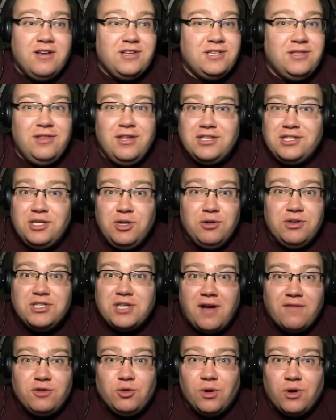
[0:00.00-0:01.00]
This year
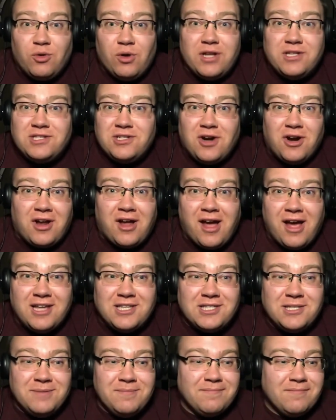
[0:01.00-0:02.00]
is off to a great start,
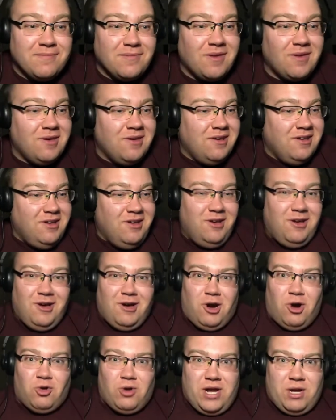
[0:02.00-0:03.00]
guys.
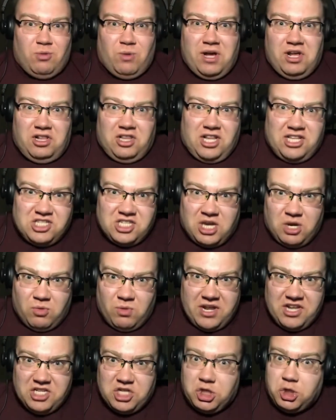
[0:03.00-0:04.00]
All right, well, let's
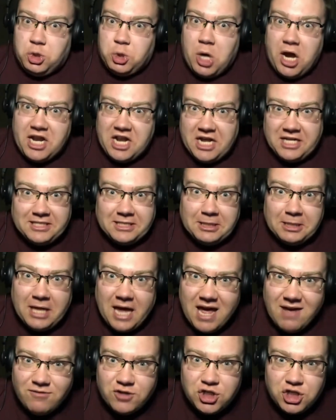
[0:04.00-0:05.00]
get ready to try not to
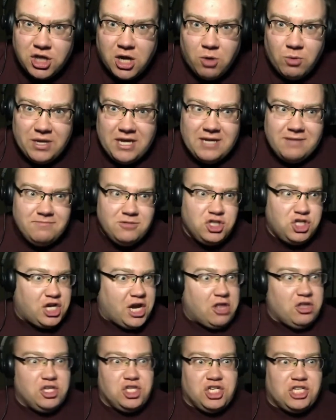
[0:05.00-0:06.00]
laugh, shall we?
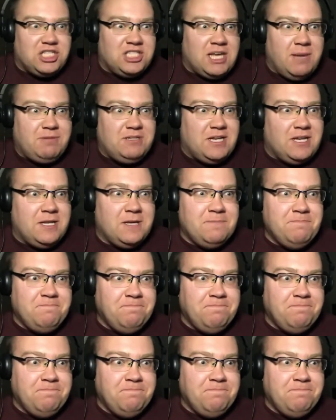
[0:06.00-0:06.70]
Challenge accepted.